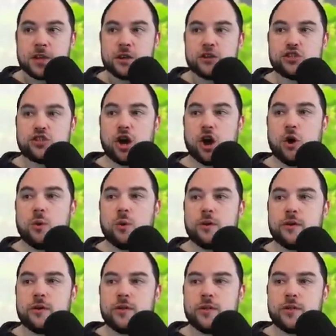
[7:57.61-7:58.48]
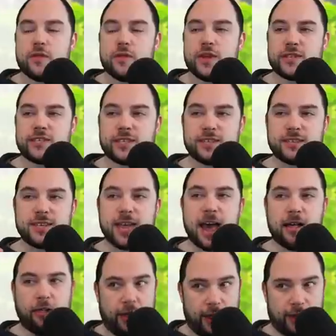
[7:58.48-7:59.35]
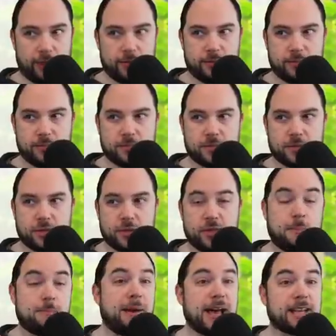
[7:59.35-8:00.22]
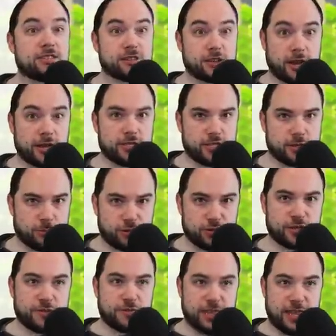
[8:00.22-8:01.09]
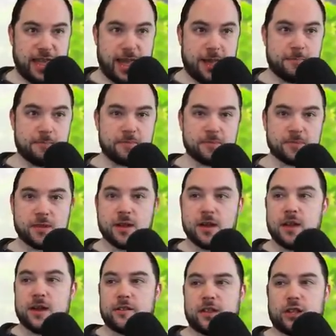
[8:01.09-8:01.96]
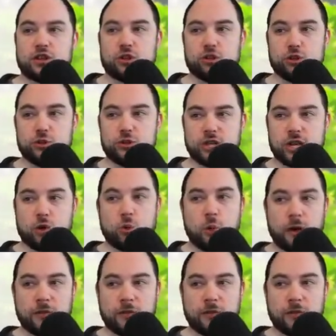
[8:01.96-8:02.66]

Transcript: So this is telling the best customers of the game that they're losing